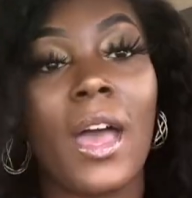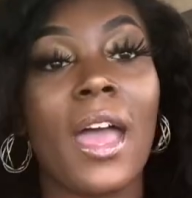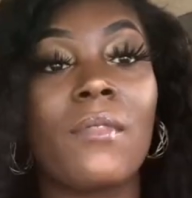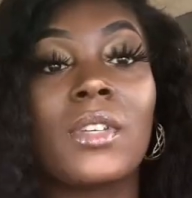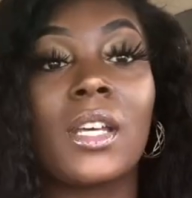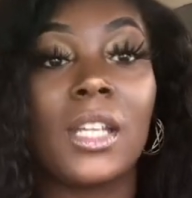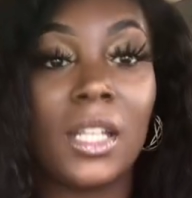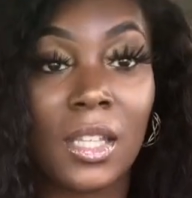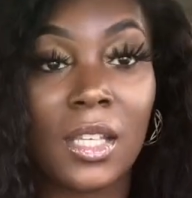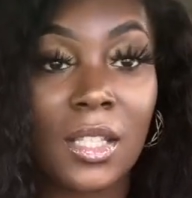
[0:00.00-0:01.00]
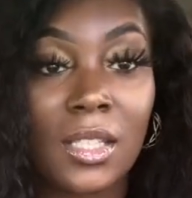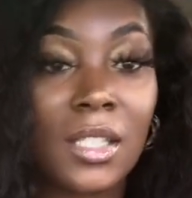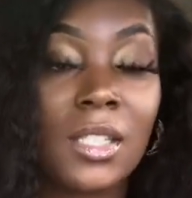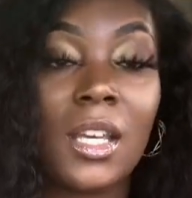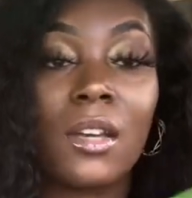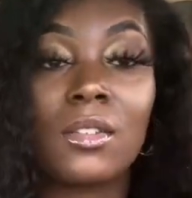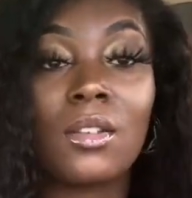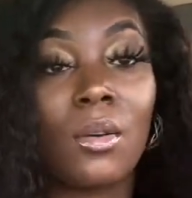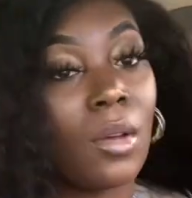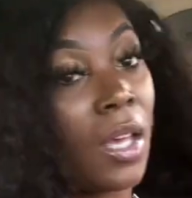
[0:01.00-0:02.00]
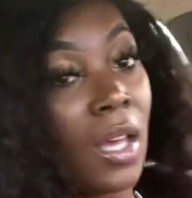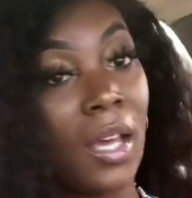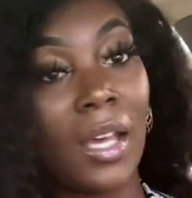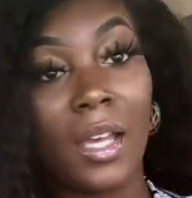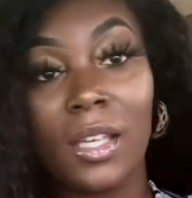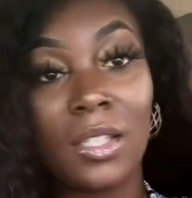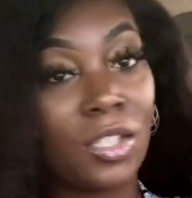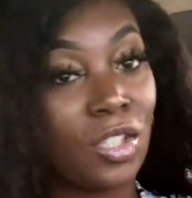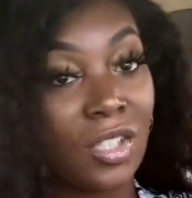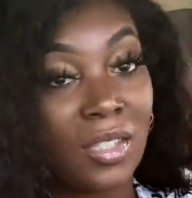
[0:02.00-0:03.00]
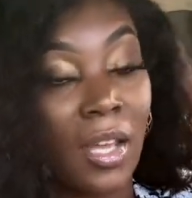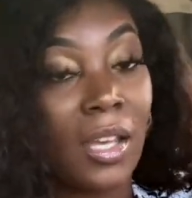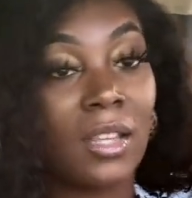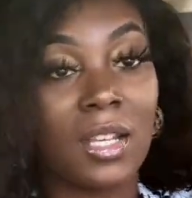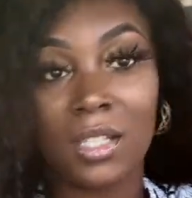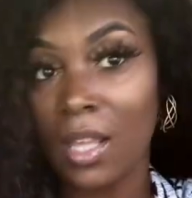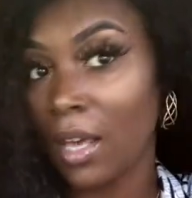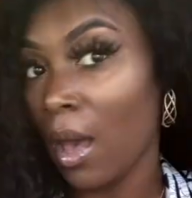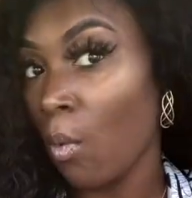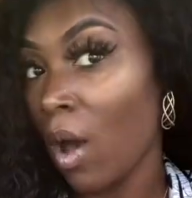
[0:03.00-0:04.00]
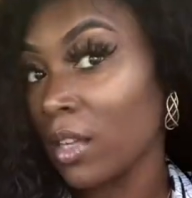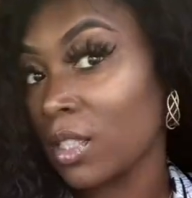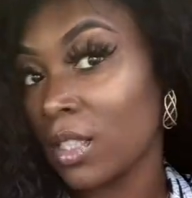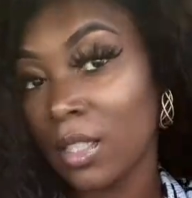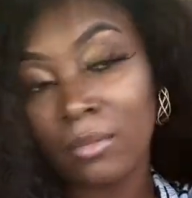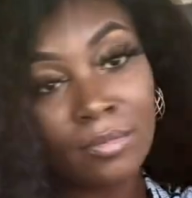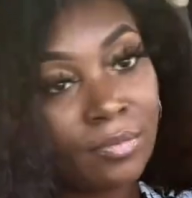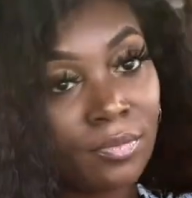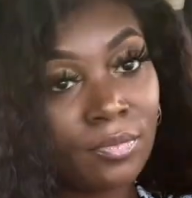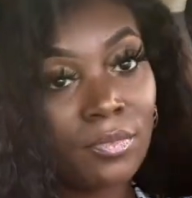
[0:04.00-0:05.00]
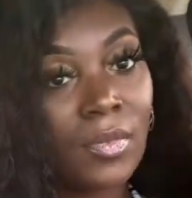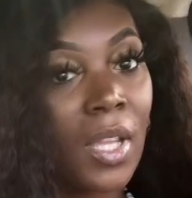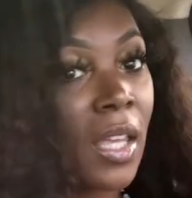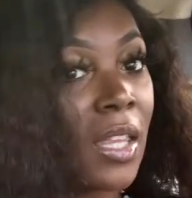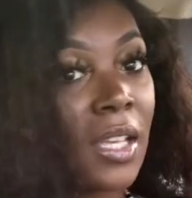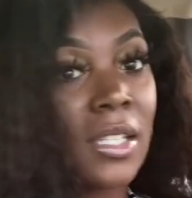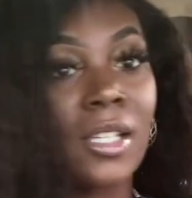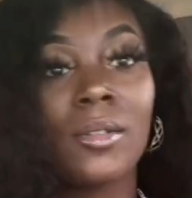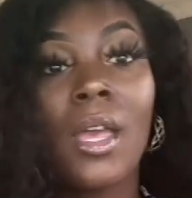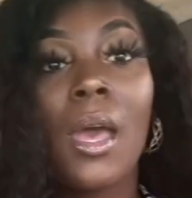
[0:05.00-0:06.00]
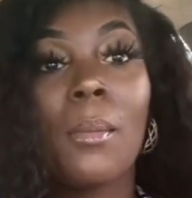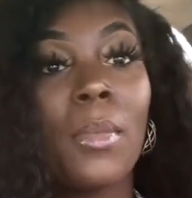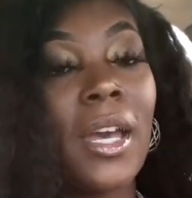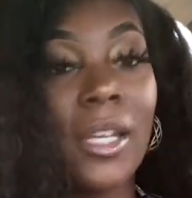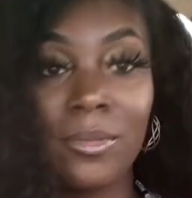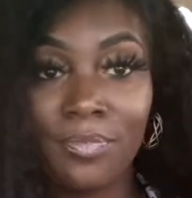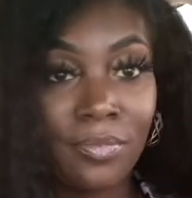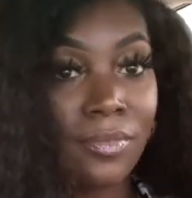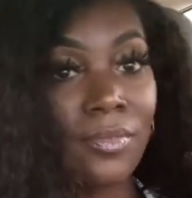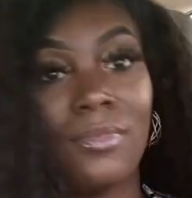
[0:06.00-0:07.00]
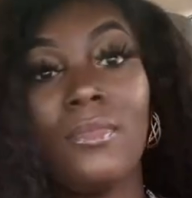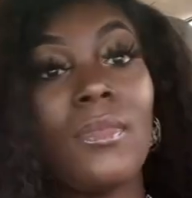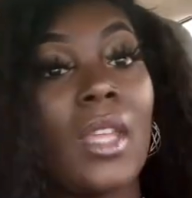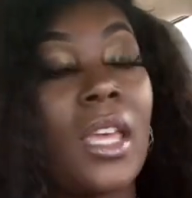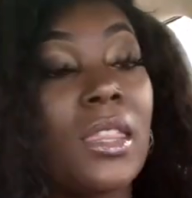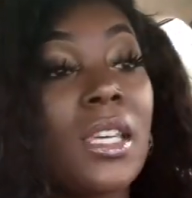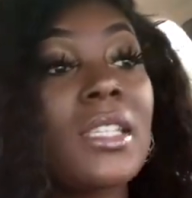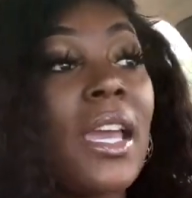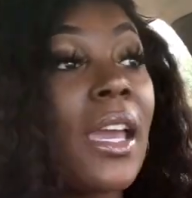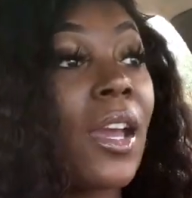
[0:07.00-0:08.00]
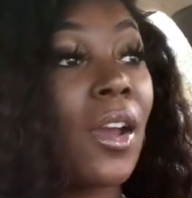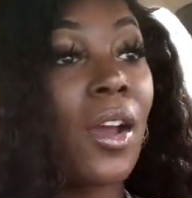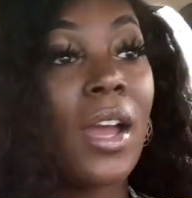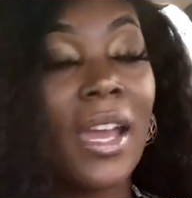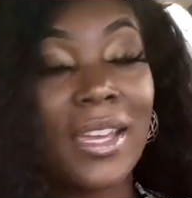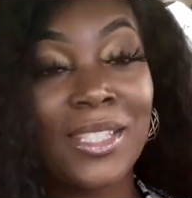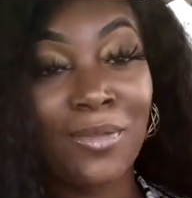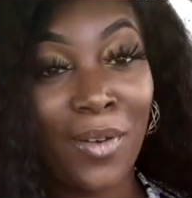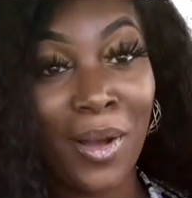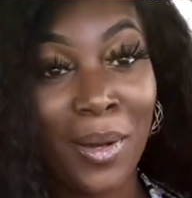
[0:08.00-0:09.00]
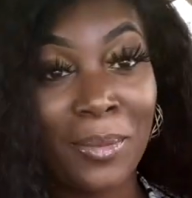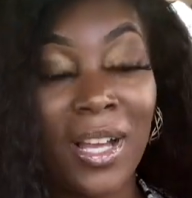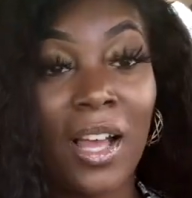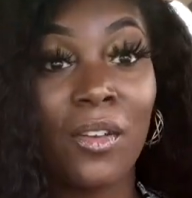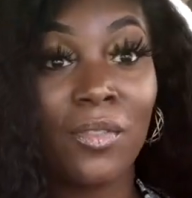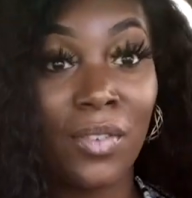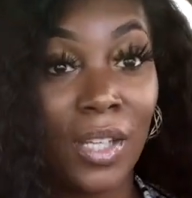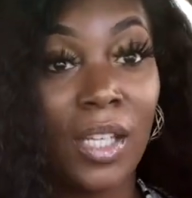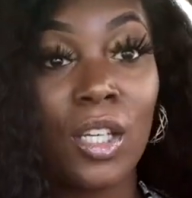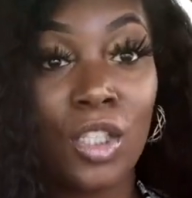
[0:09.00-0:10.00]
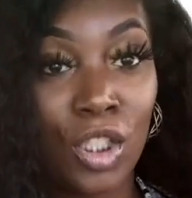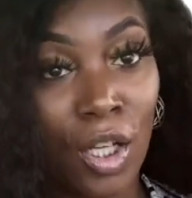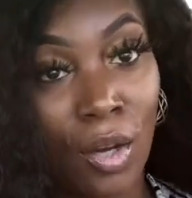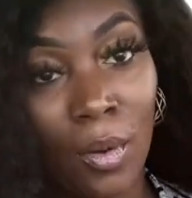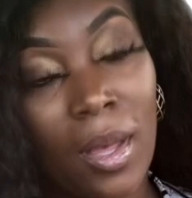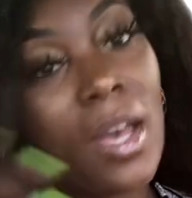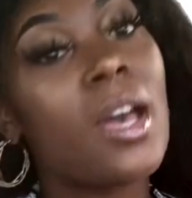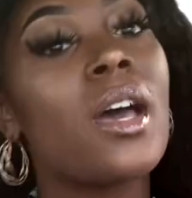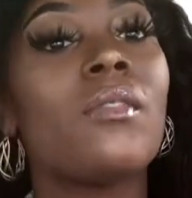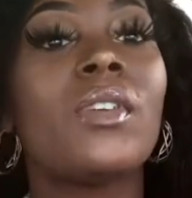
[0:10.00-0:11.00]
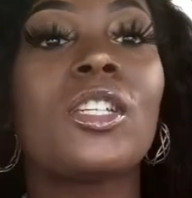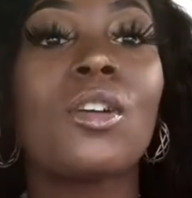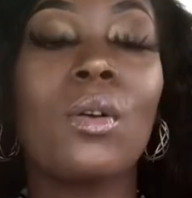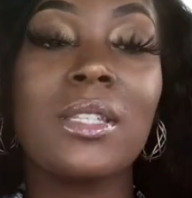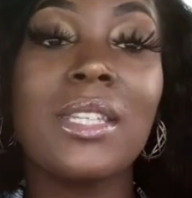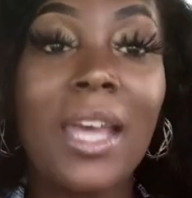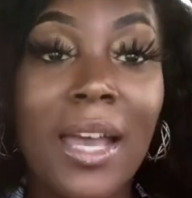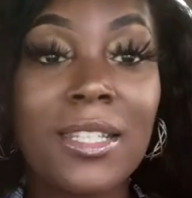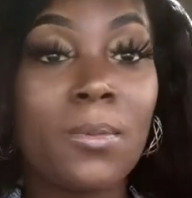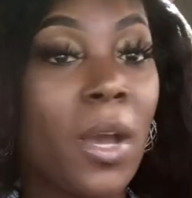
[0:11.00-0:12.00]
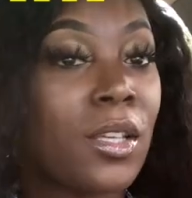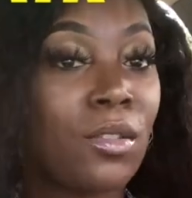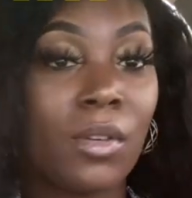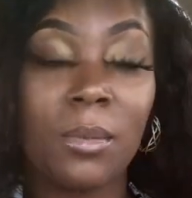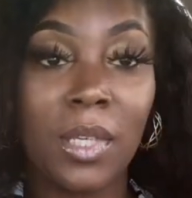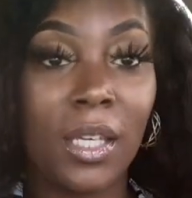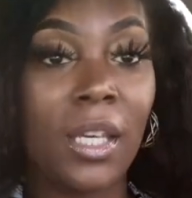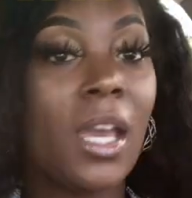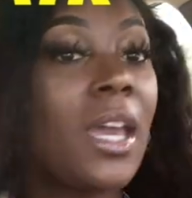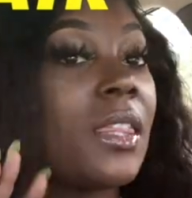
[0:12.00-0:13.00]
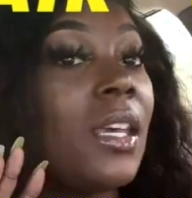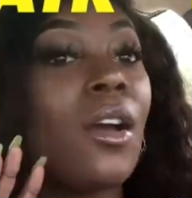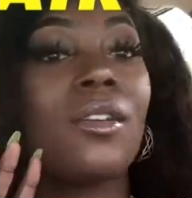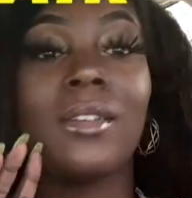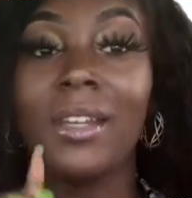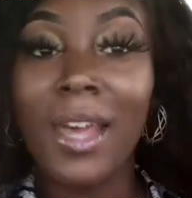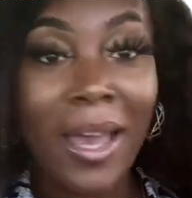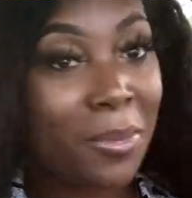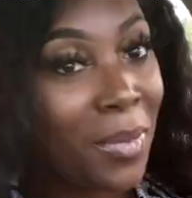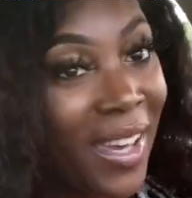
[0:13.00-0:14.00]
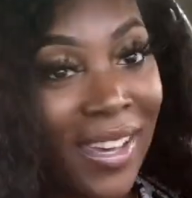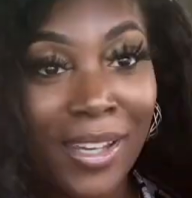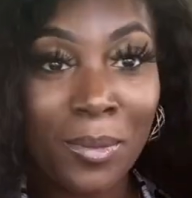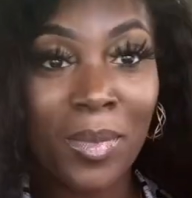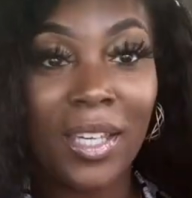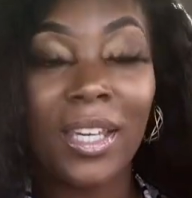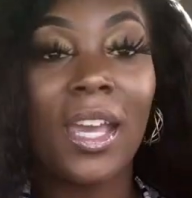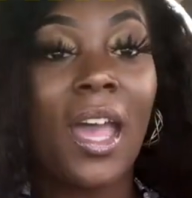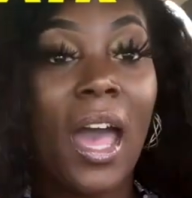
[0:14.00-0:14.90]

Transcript: I haven't done anything to this hair, so it's just like this. Like, I washed it and that's it. But this hair is from V Show. V Show is not sponsoring me. They are not paying me.